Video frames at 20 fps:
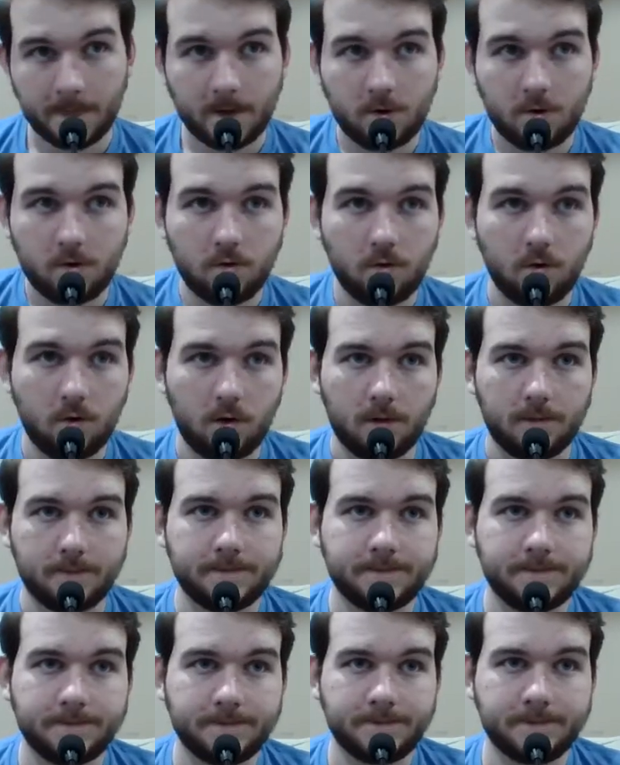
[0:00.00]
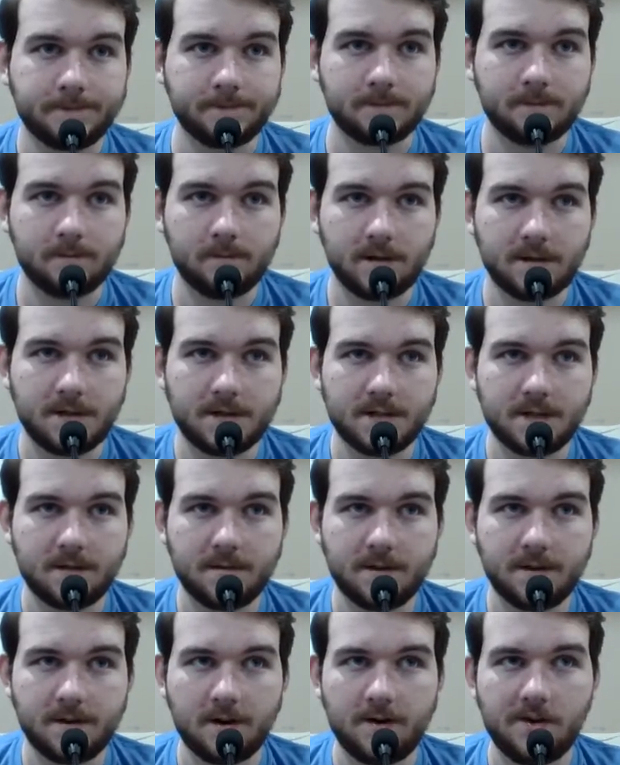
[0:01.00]
cool. Please tell
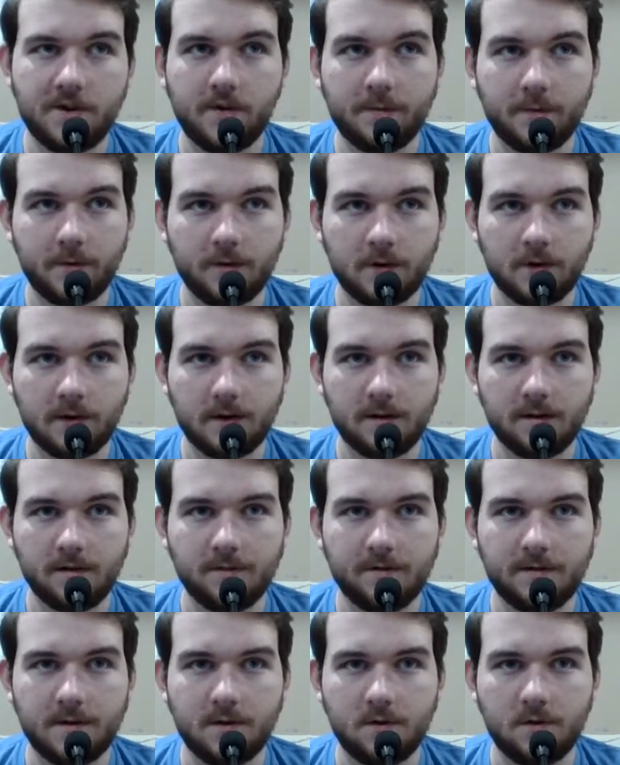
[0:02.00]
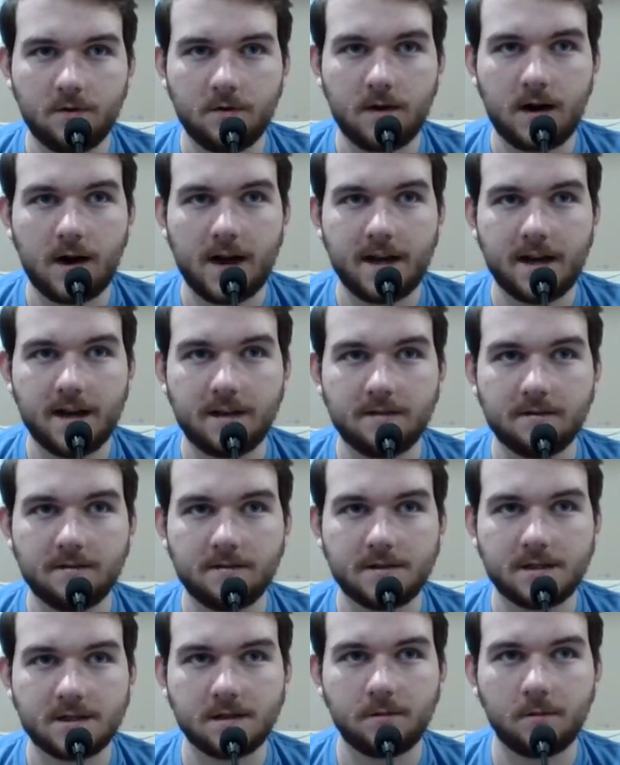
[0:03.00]
me there are no more of you hiding
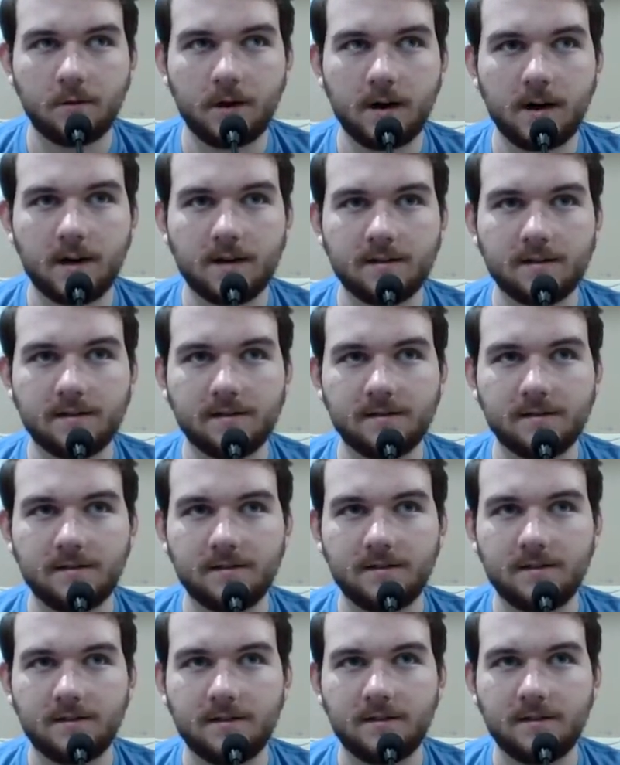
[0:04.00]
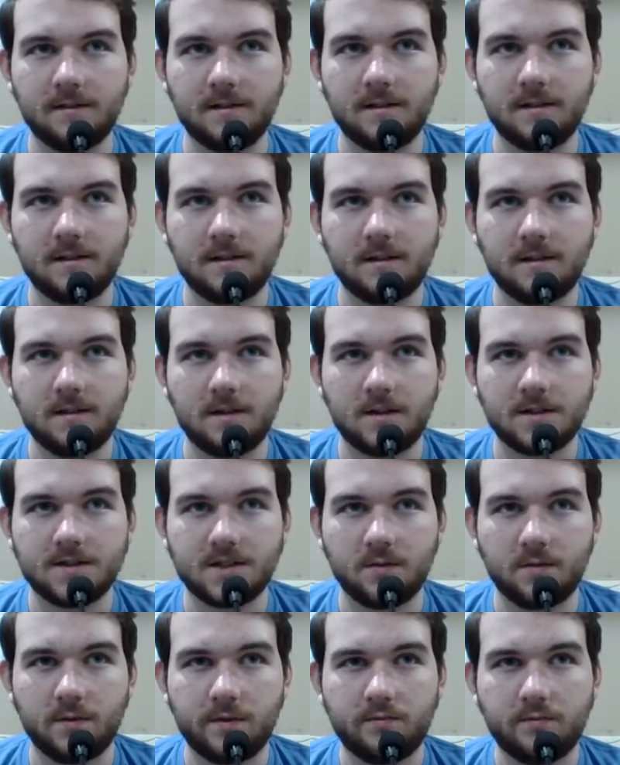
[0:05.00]
somewhere.
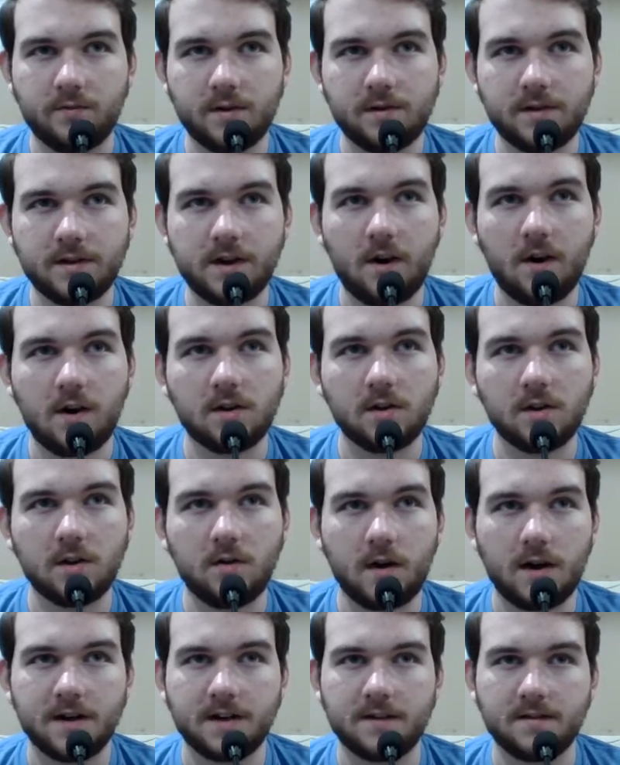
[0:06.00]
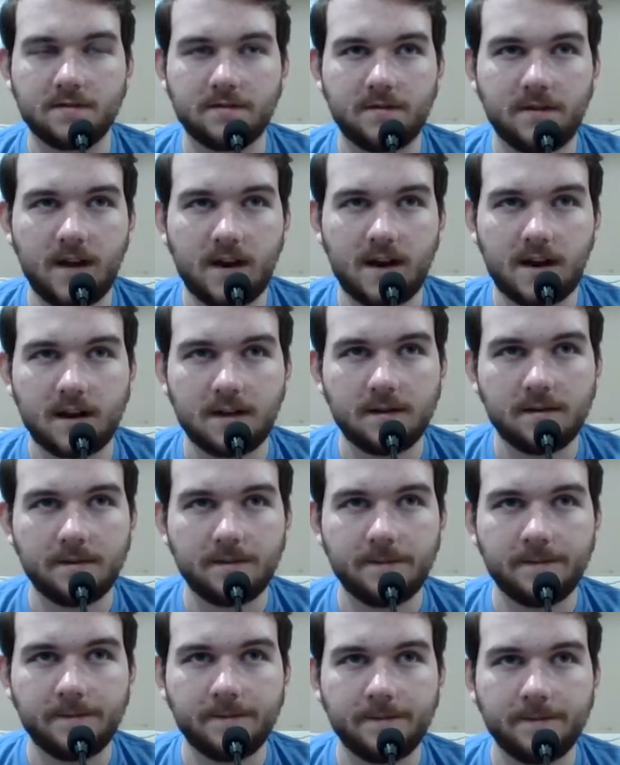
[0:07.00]
Also, we really are low on confetti.
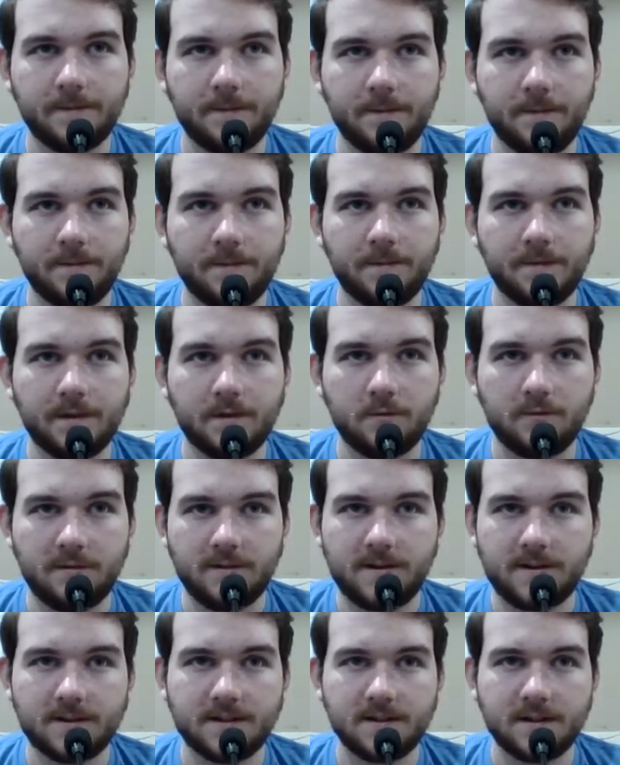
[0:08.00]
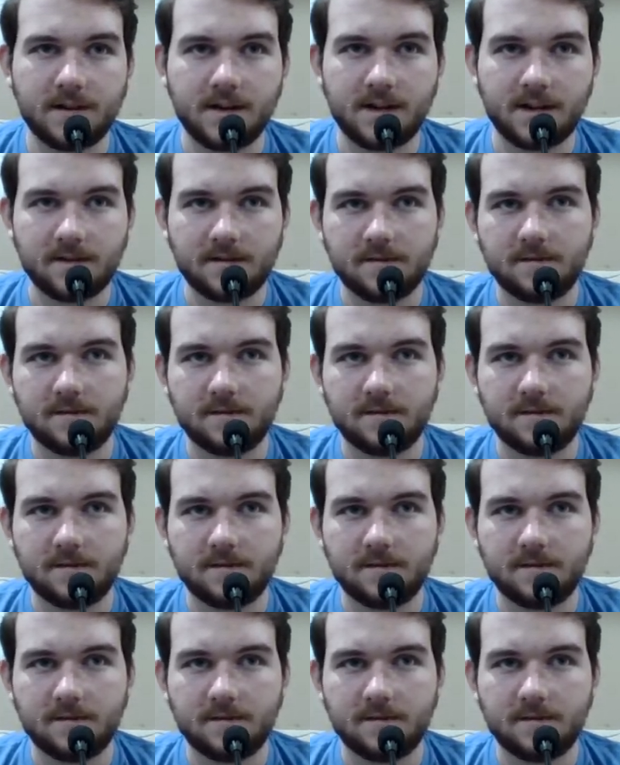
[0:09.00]
We need to, like,